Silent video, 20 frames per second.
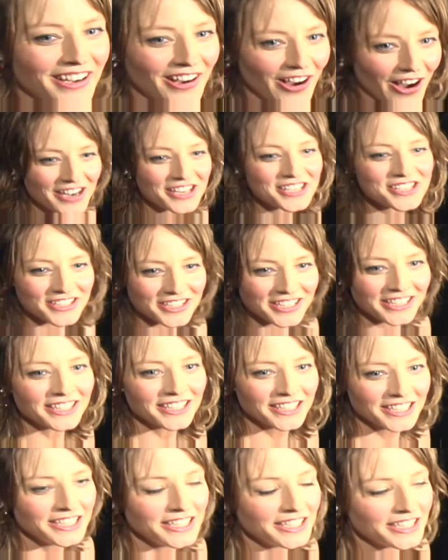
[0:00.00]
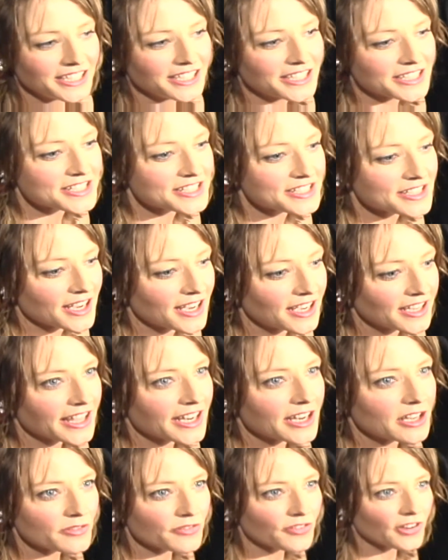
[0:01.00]
honestly, it's
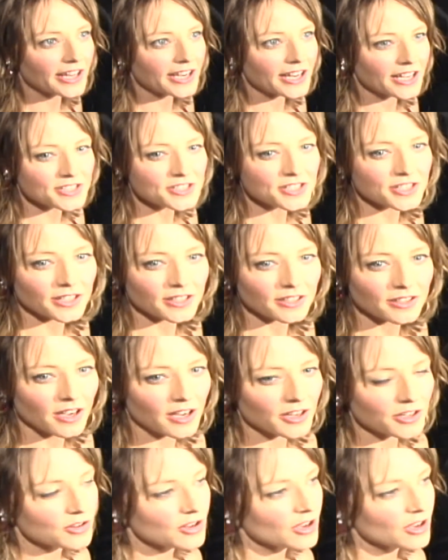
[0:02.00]
getting the financing.